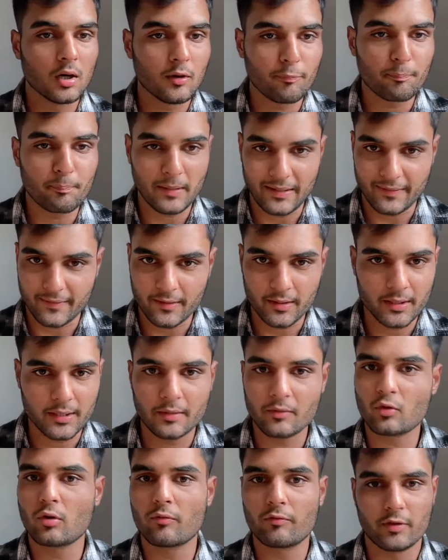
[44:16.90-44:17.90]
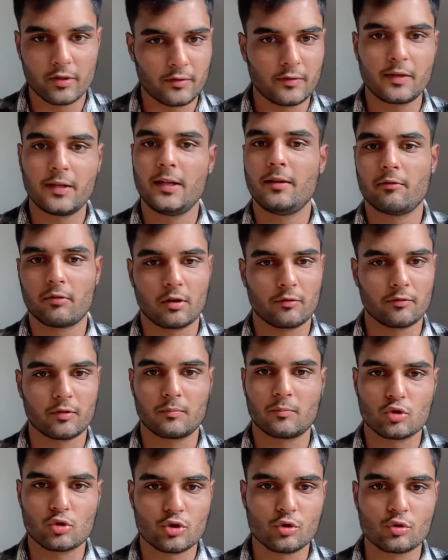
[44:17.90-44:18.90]
Present tense, obviously one of the
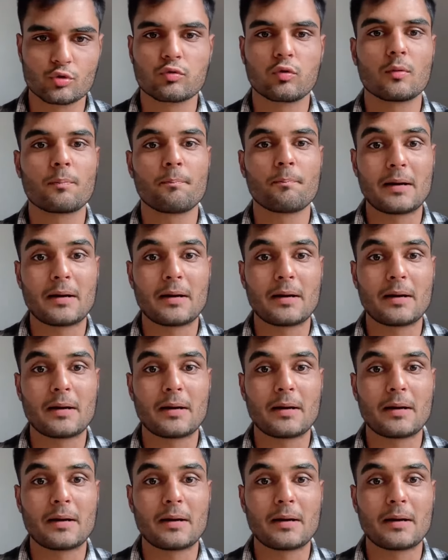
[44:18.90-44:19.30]
most useful.